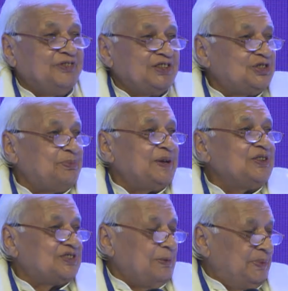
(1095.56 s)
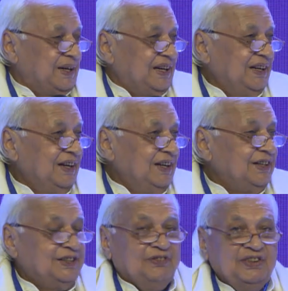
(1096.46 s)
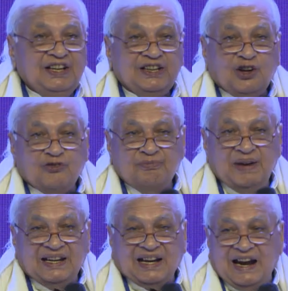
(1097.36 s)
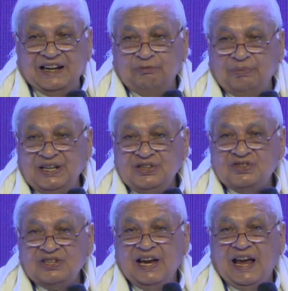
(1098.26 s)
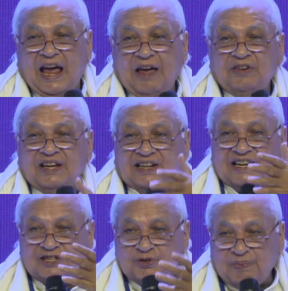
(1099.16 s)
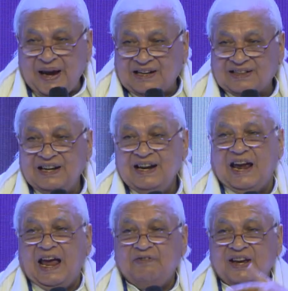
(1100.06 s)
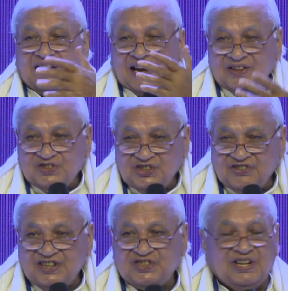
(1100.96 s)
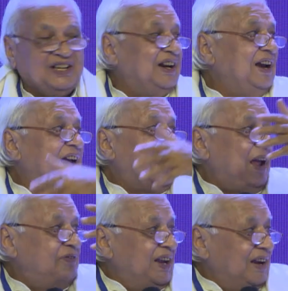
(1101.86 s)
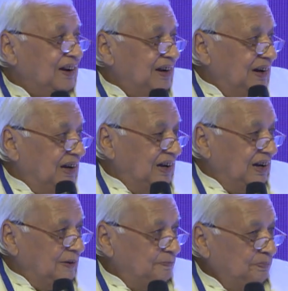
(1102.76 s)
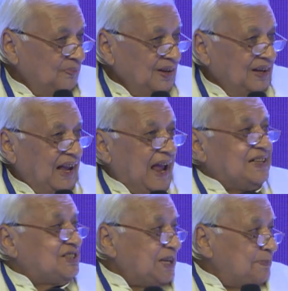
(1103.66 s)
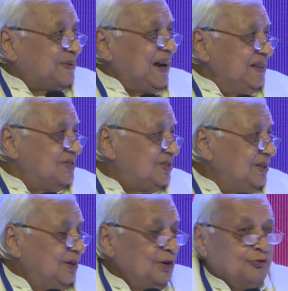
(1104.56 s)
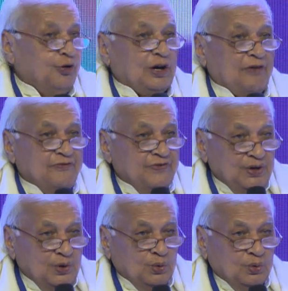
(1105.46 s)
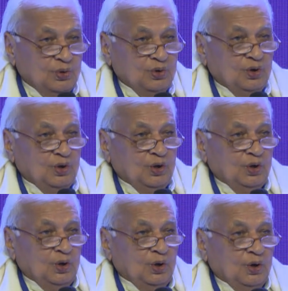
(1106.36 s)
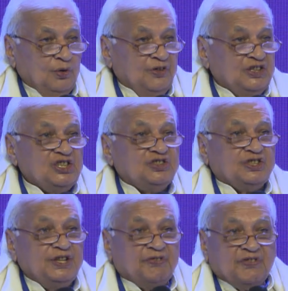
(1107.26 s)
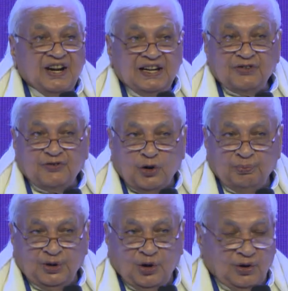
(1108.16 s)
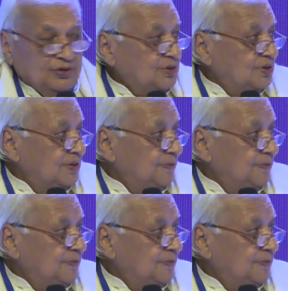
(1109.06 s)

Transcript: worshipping somebody. Divinity of mankind means having respect, having consideration, having acceptance for a view which is different from yours,